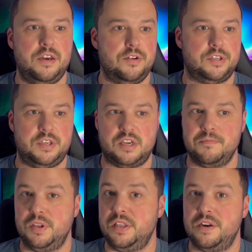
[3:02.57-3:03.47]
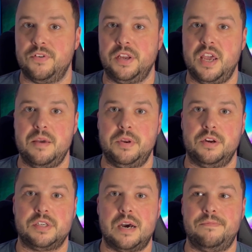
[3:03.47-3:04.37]
you'll see a completely different game in
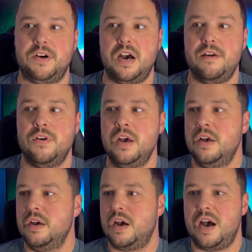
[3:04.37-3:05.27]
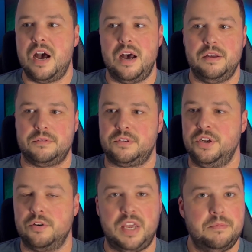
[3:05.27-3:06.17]
your top 5.
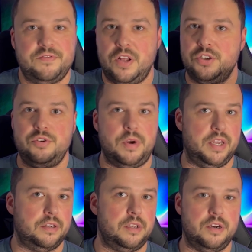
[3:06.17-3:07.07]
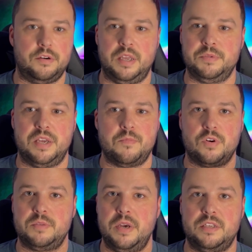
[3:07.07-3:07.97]
Games fluctuate. Games get
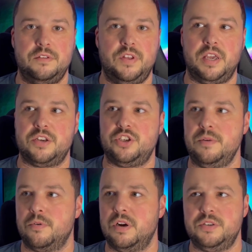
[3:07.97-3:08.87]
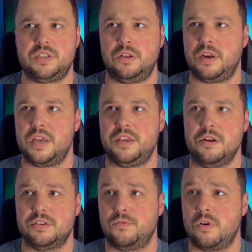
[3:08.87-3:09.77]
more expensive, they get cheaper. I was just looking at
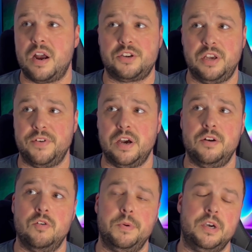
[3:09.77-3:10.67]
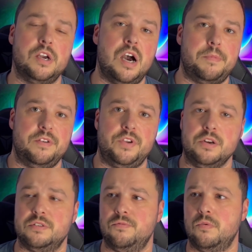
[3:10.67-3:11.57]
Gears of War. I actually have an unopened copy of
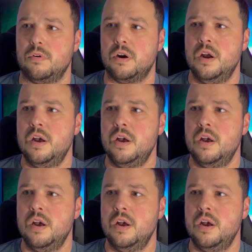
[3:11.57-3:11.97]
Gears of War,